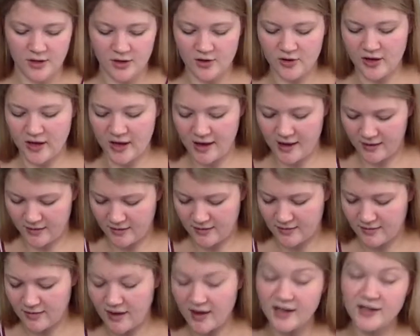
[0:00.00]
Okay,
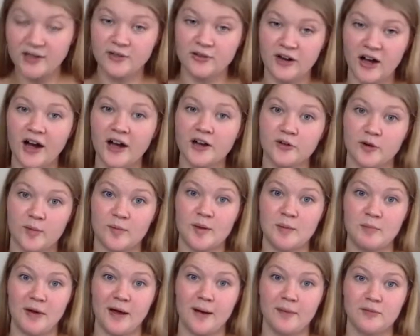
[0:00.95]
I do not
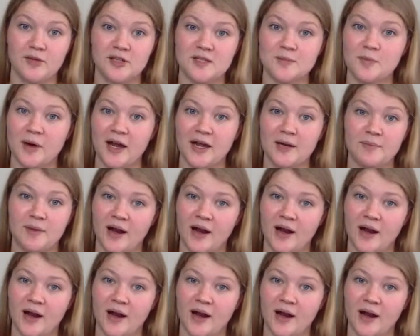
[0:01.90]
normally pick up this brand,